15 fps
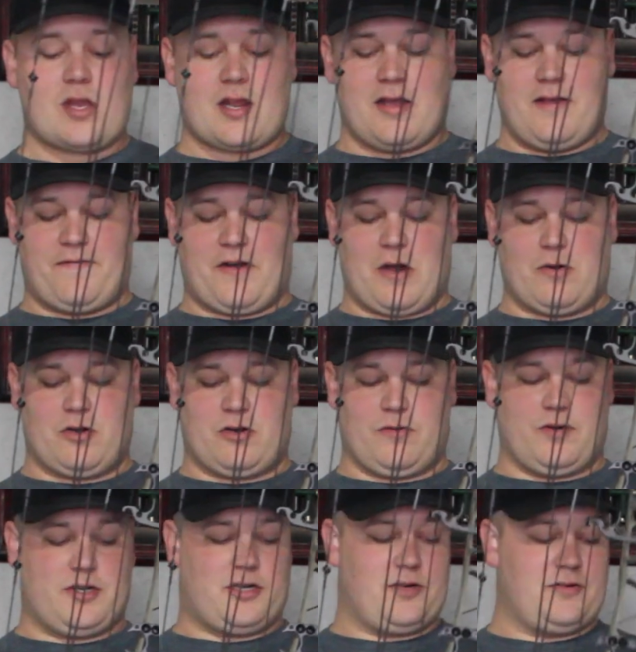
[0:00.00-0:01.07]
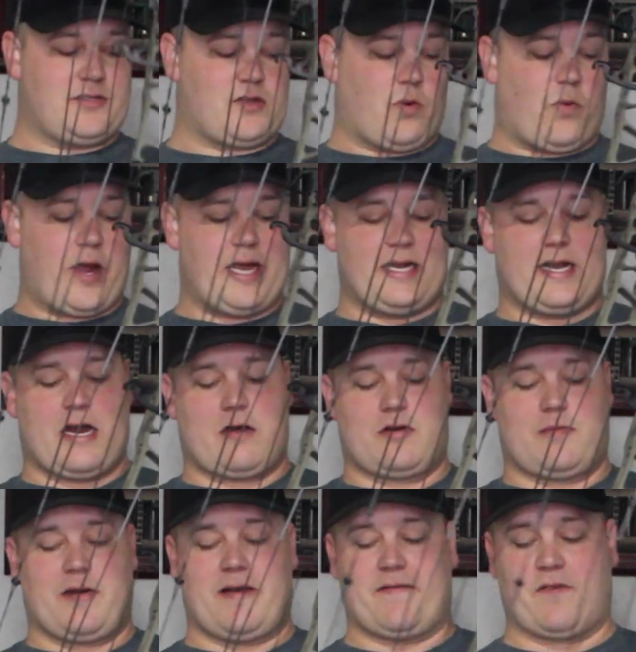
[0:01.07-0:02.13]
If I were to reduce the weight down
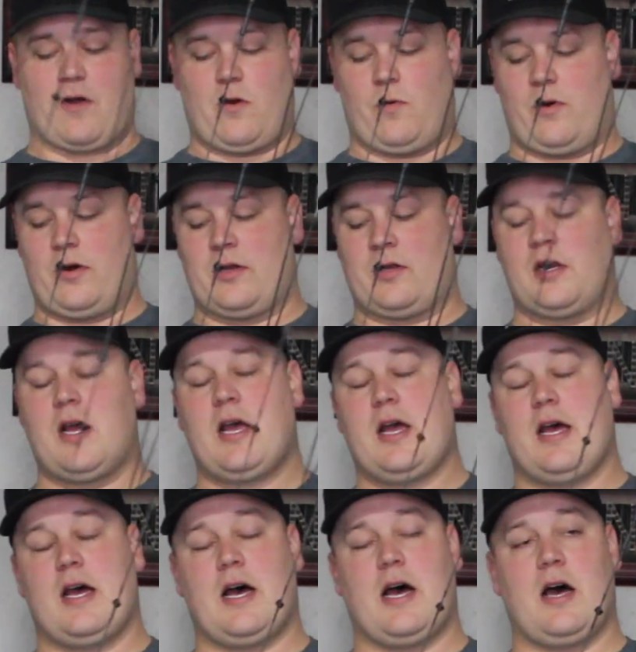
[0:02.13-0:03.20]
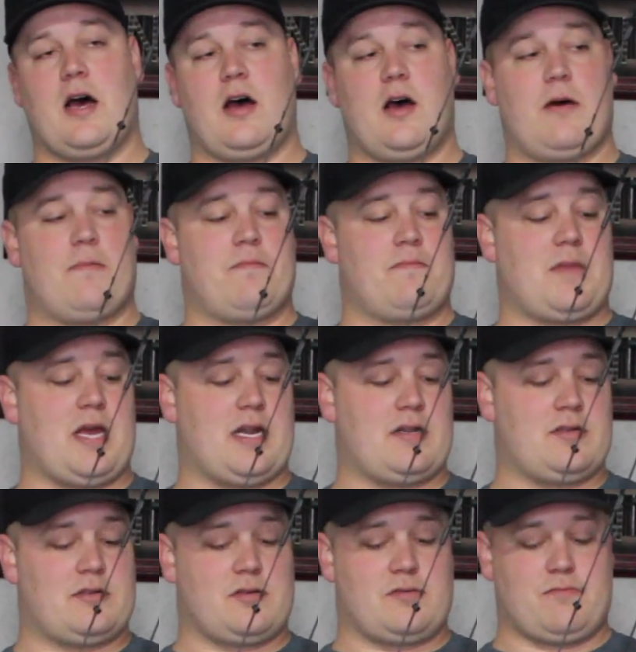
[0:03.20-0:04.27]
on my front one
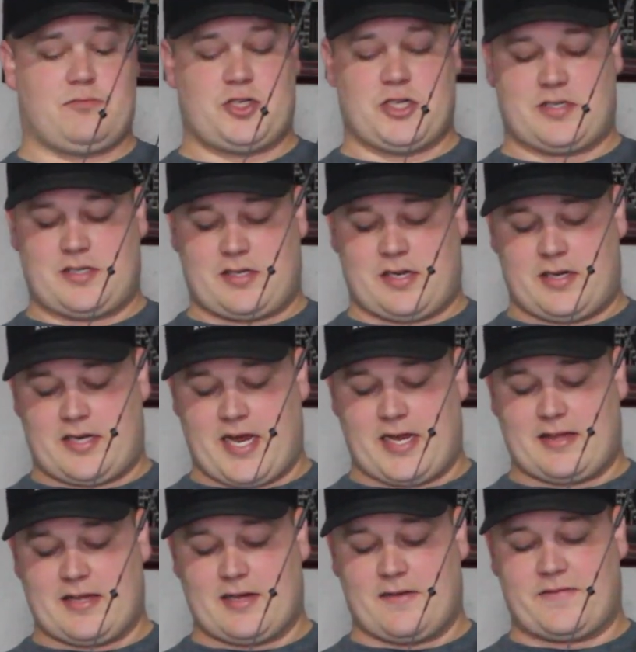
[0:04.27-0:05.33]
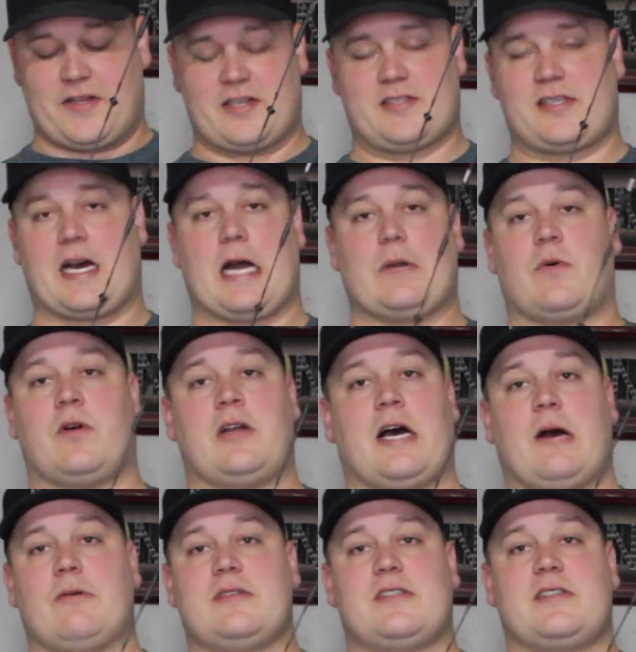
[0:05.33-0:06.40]
and just take that off side one,
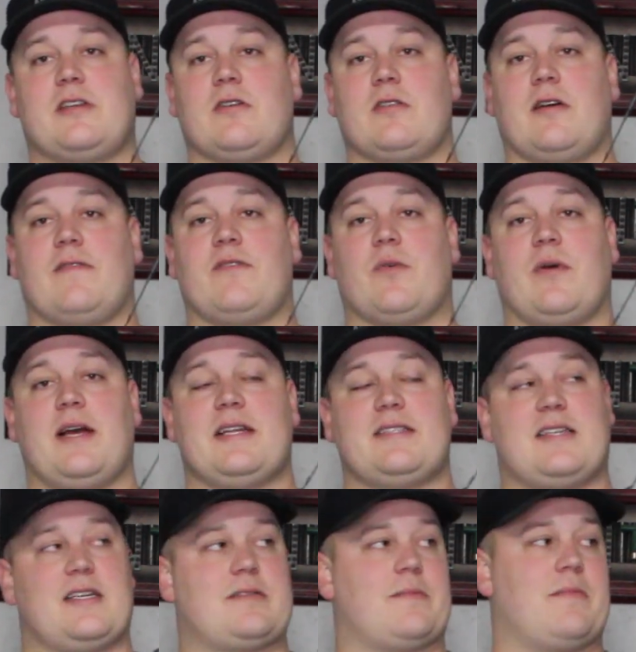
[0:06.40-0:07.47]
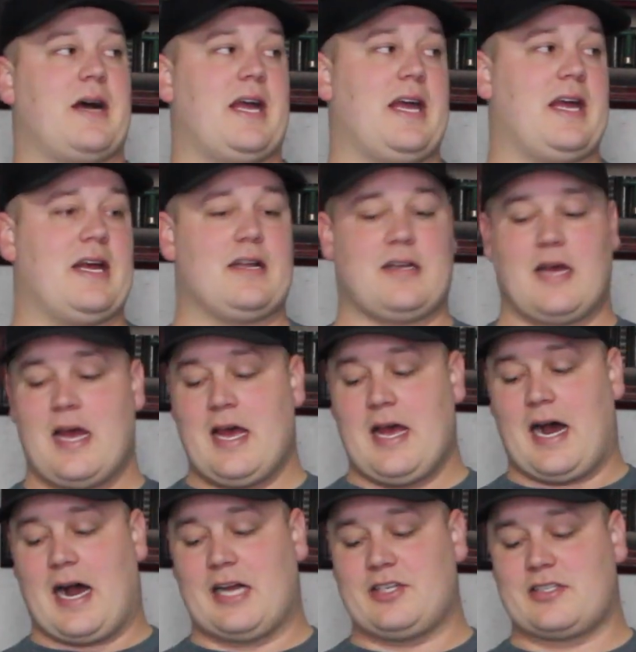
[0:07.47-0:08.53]
I would still love the way it sits in my hand.
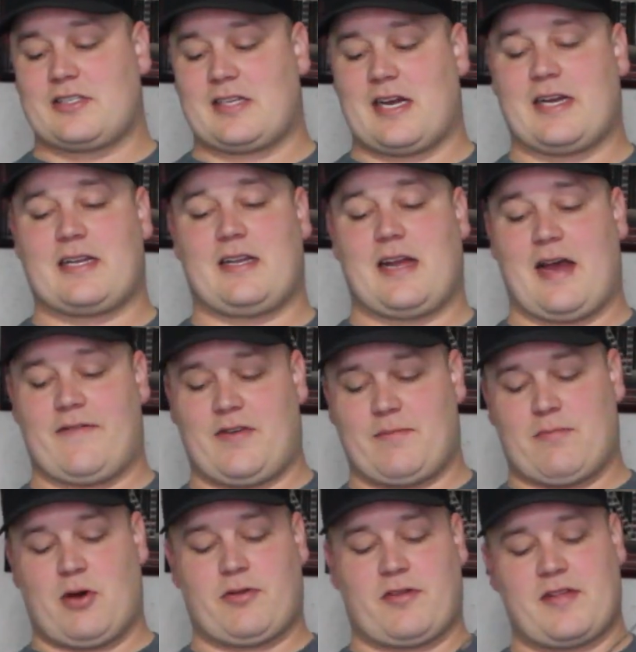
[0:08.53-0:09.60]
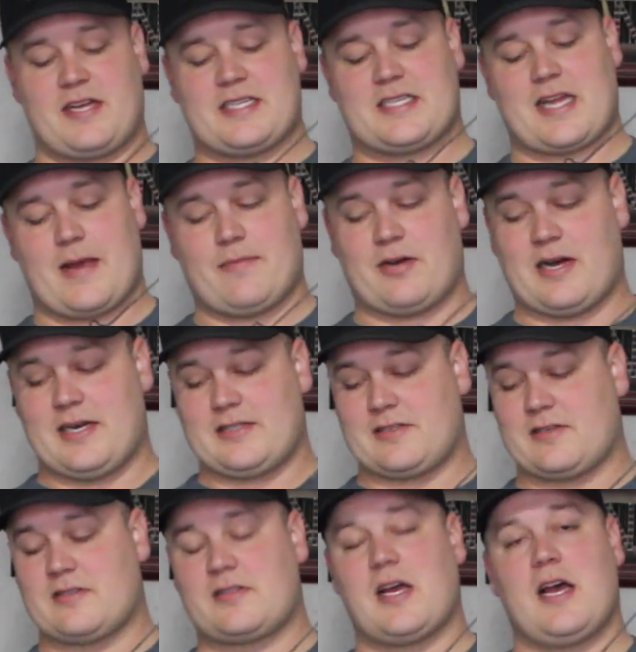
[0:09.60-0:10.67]
I just like having both of these
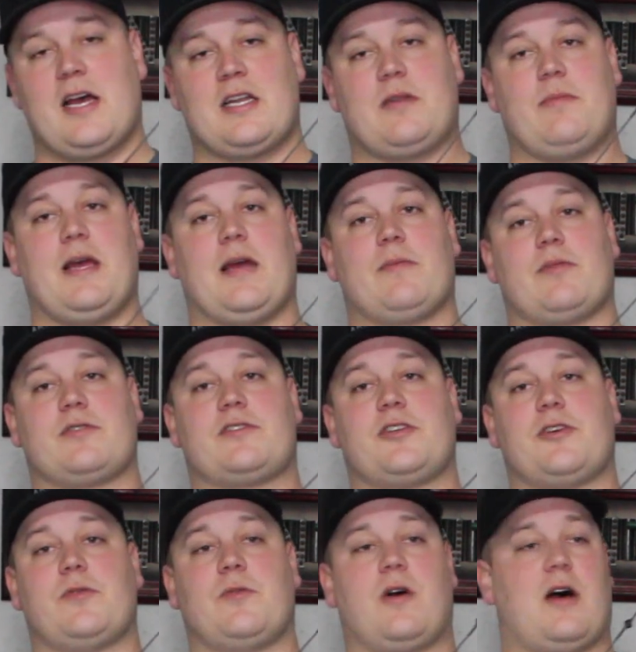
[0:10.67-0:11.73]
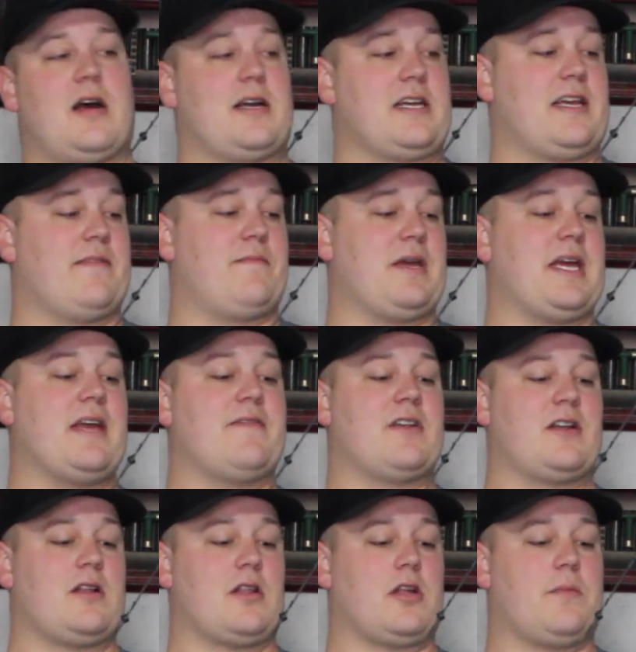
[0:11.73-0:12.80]
stabilizers to be able to give me
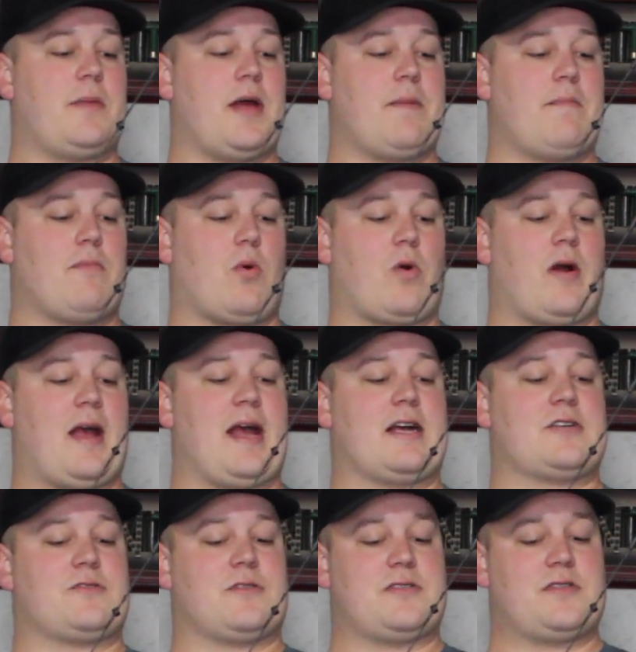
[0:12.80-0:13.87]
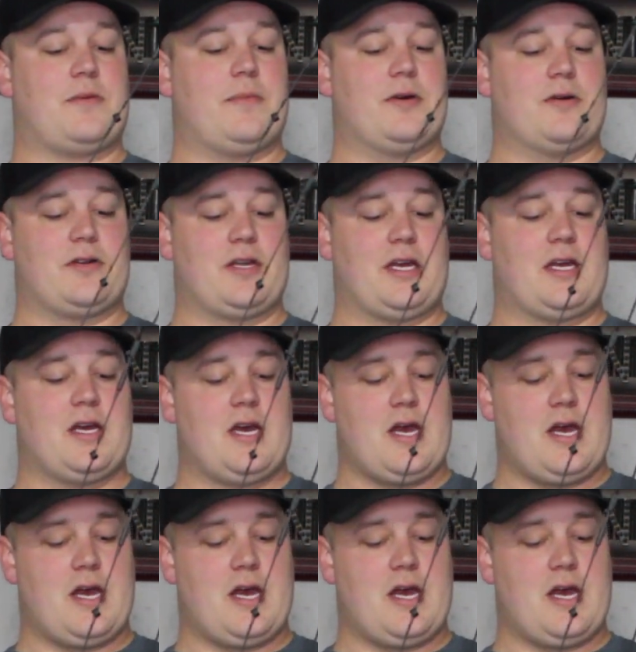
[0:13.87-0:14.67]
even a little bit more extra stability.